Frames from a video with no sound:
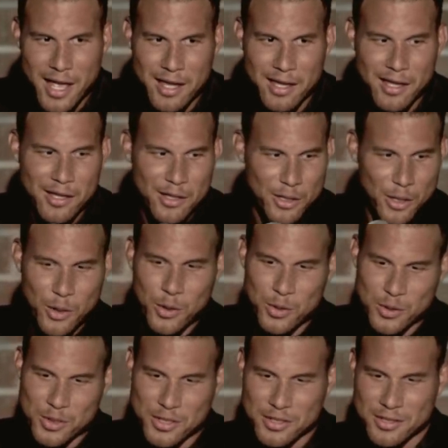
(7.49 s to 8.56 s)
get
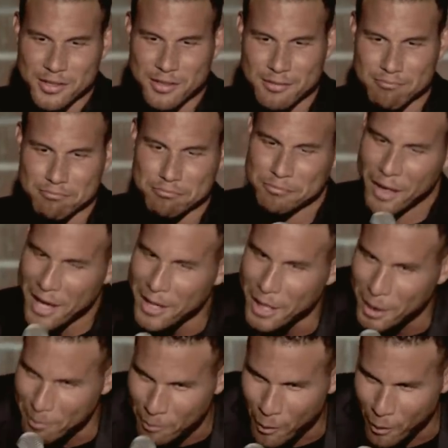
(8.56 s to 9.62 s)
used, they
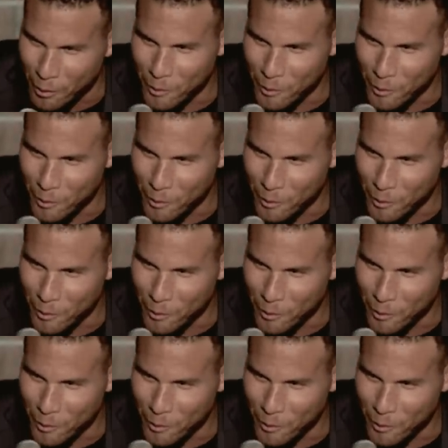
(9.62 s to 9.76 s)
get more